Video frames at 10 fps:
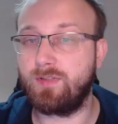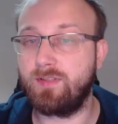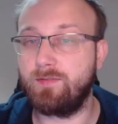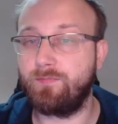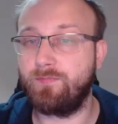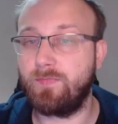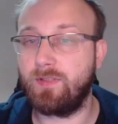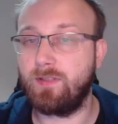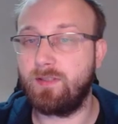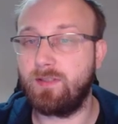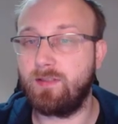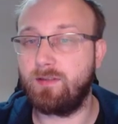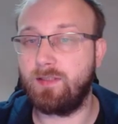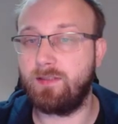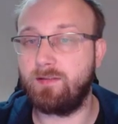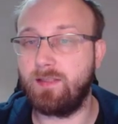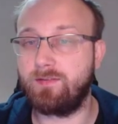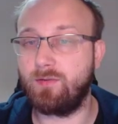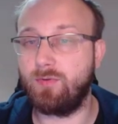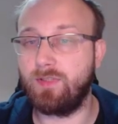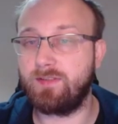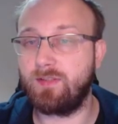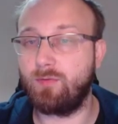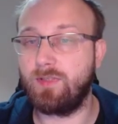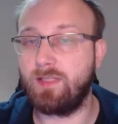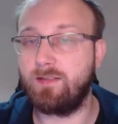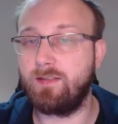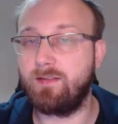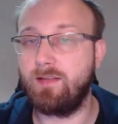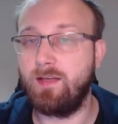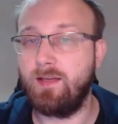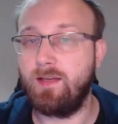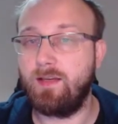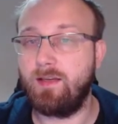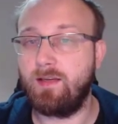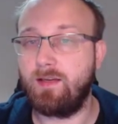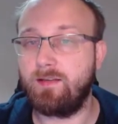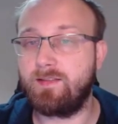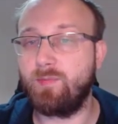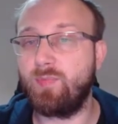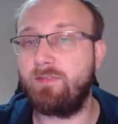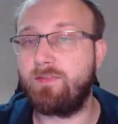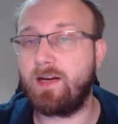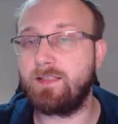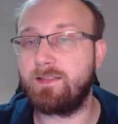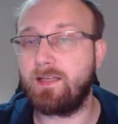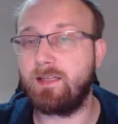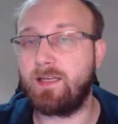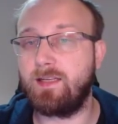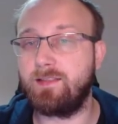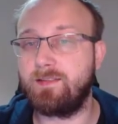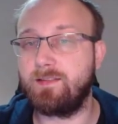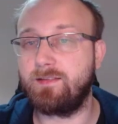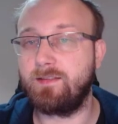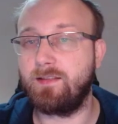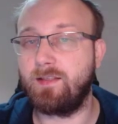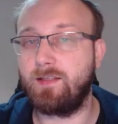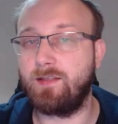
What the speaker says: source, and so on and so on. And it simplifies analysis,